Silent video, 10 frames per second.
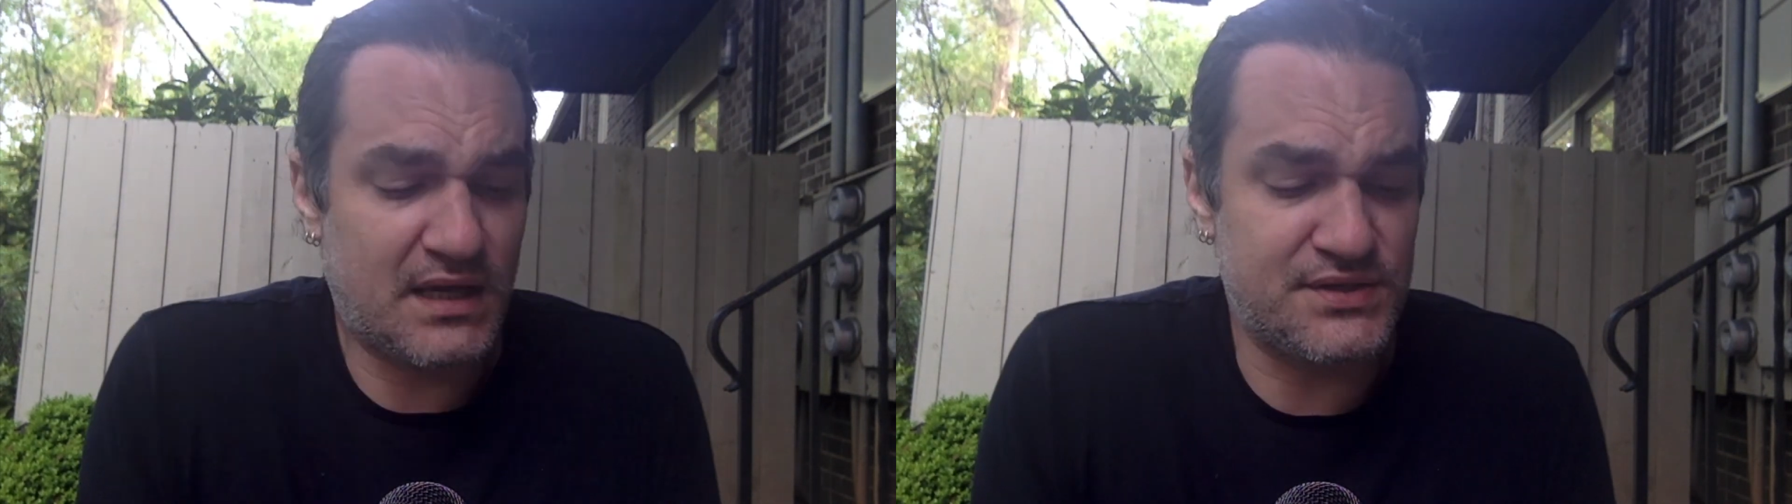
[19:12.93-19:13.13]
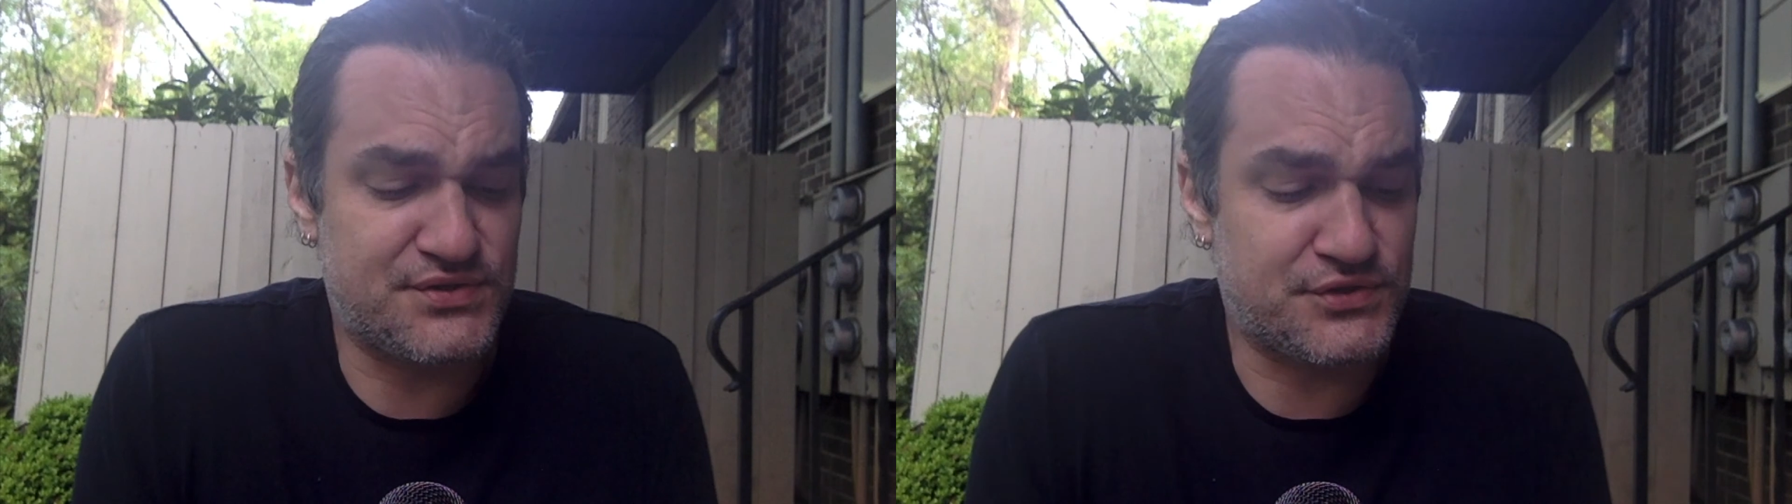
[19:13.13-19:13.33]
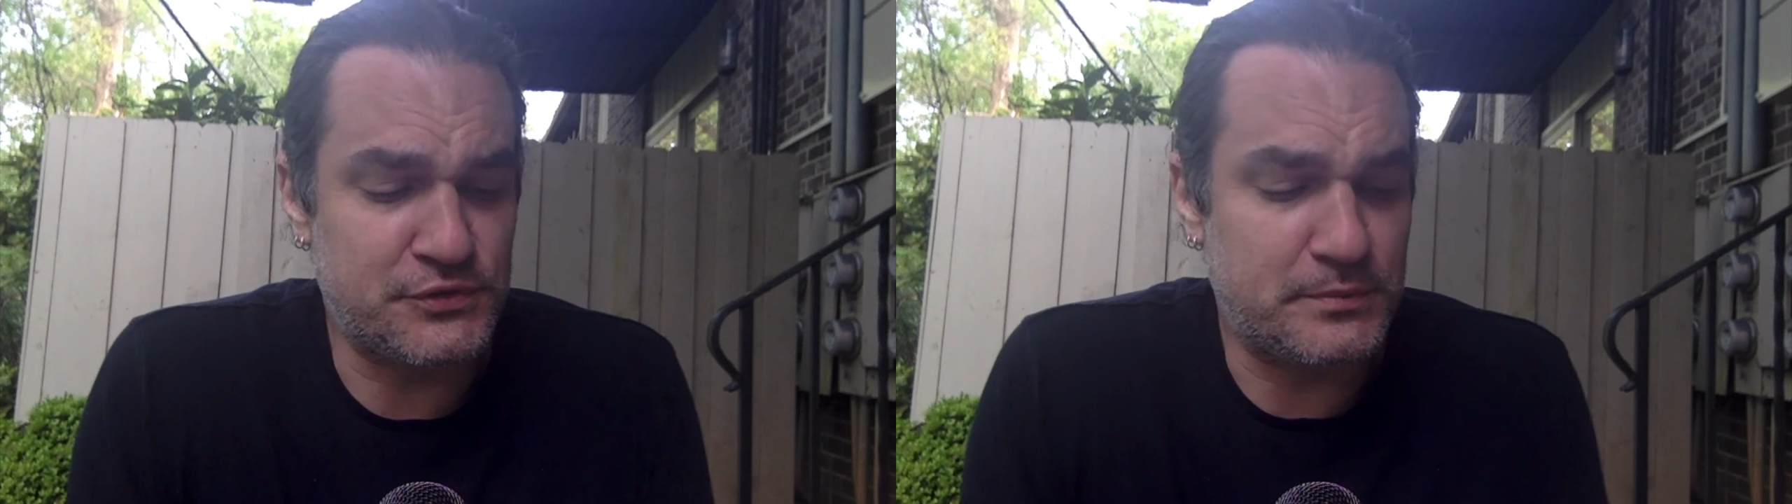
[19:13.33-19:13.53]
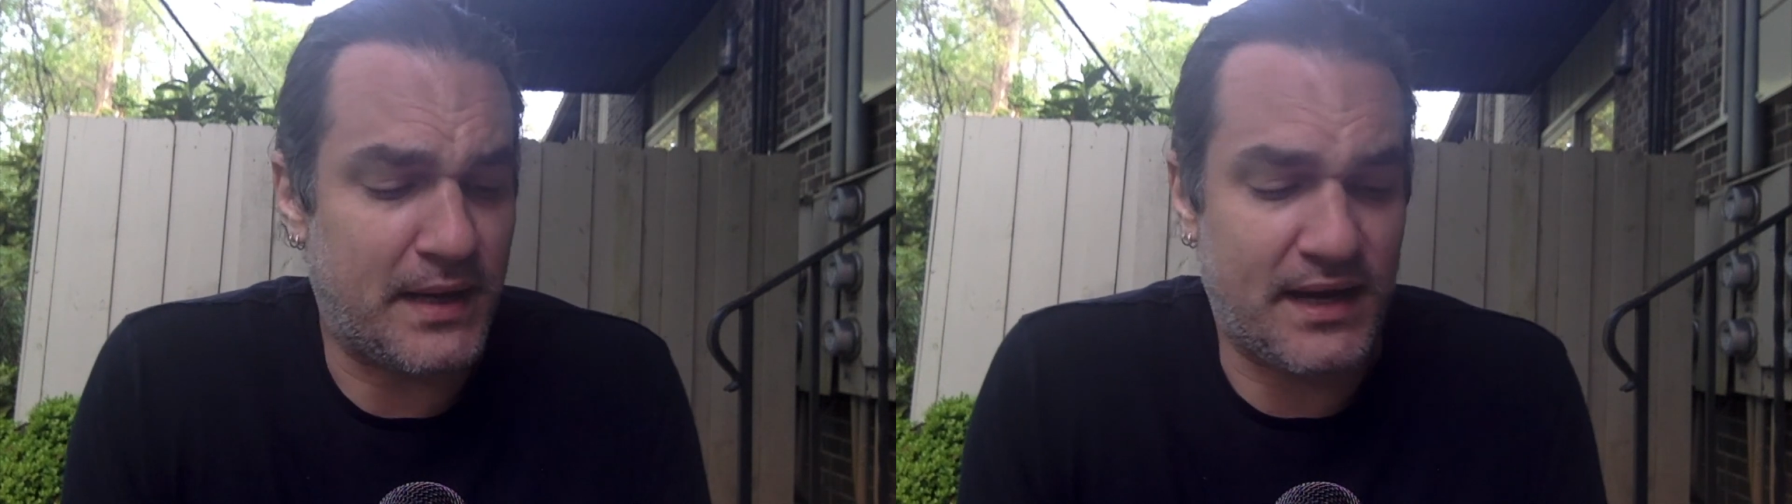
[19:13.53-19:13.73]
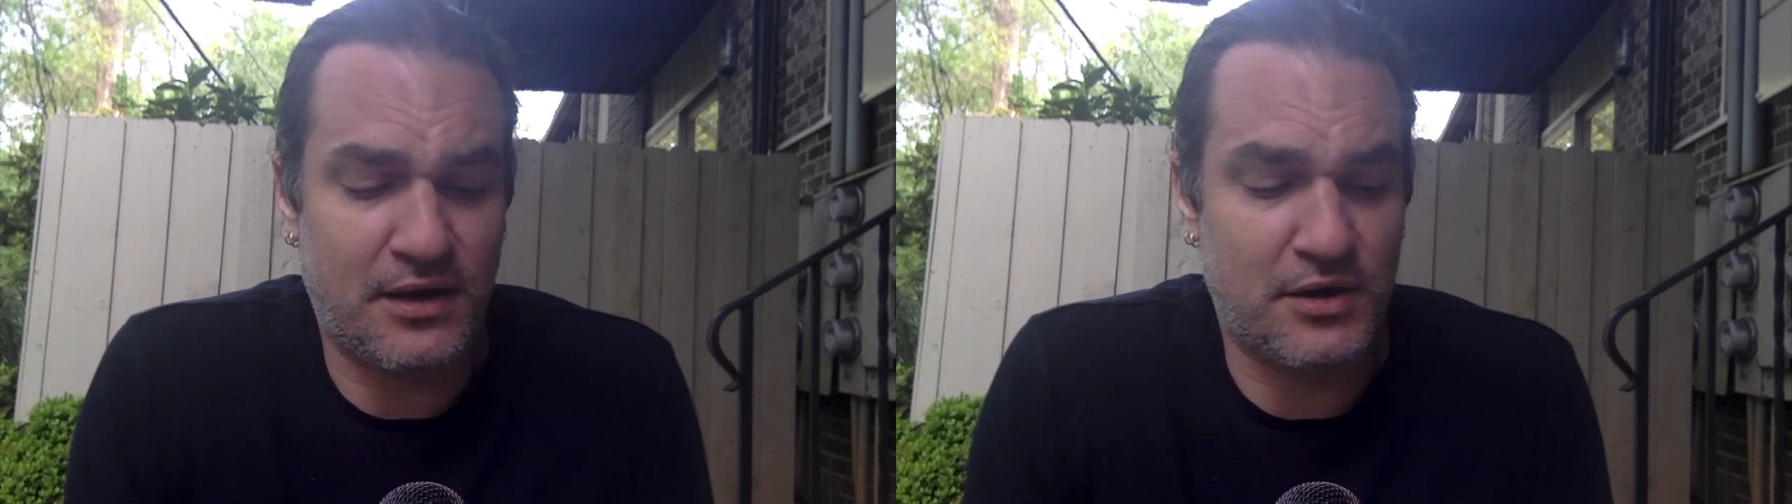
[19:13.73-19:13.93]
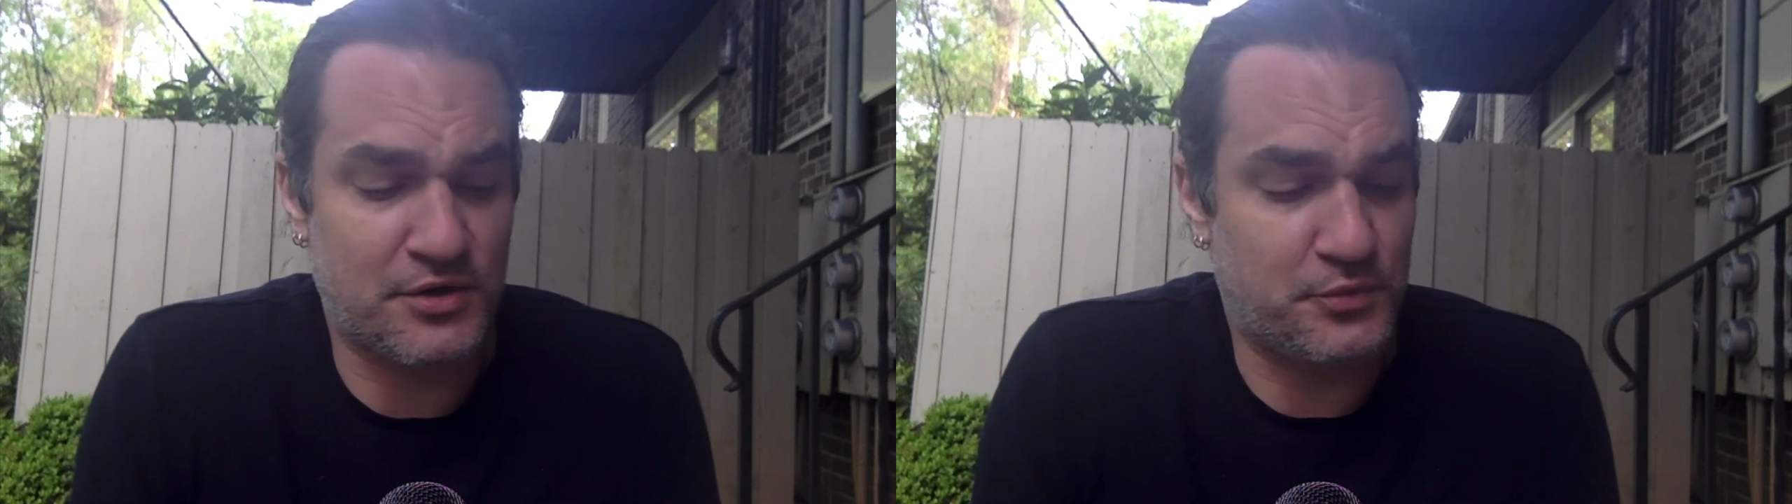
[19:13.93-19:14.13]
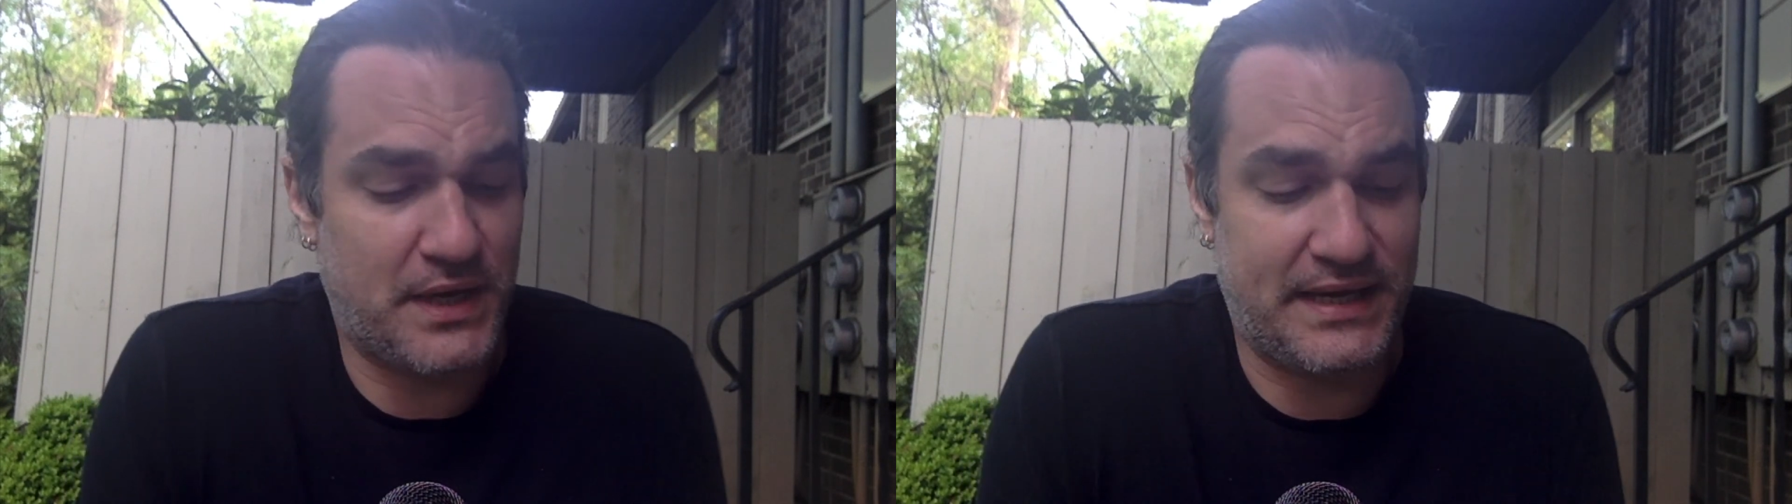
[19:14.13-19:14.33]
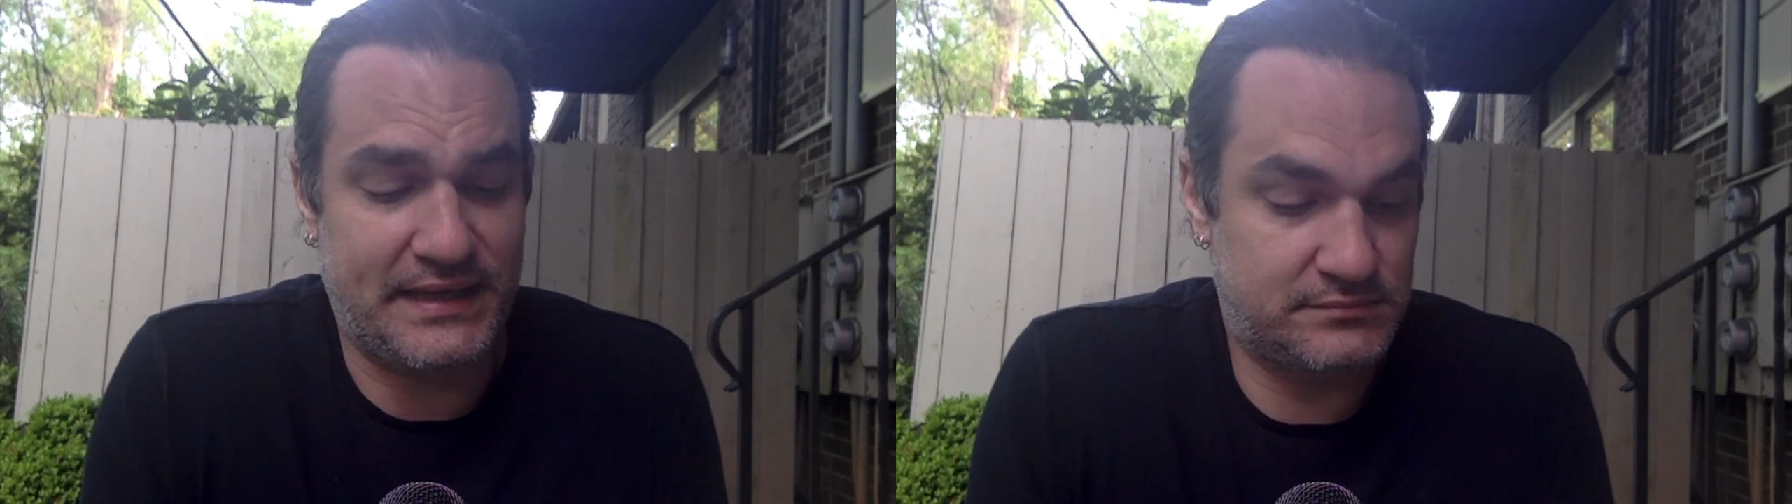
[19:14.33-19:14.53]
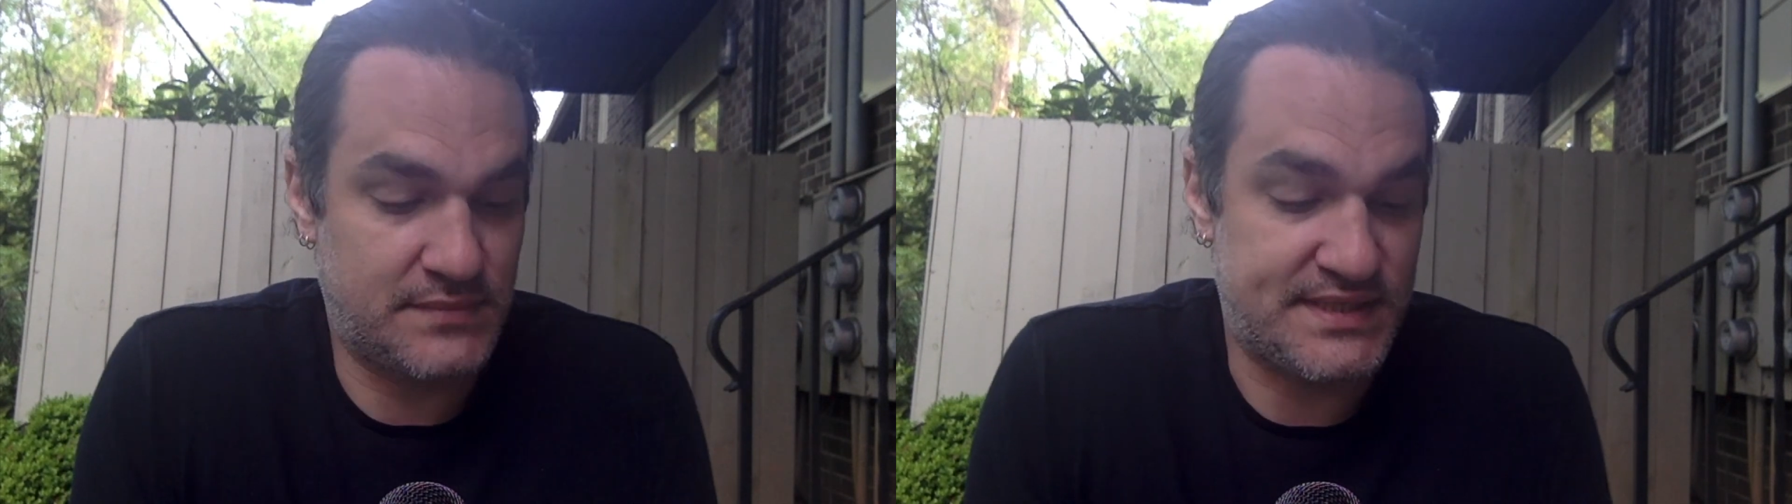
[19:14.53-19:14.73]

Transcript: Consume my heart away,